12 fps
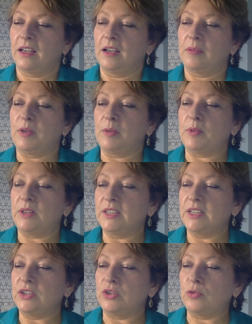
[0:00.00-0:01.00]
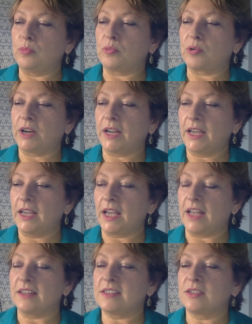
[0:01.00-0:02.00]
People need to pray
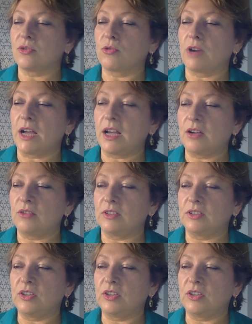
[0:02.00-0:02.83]
and surround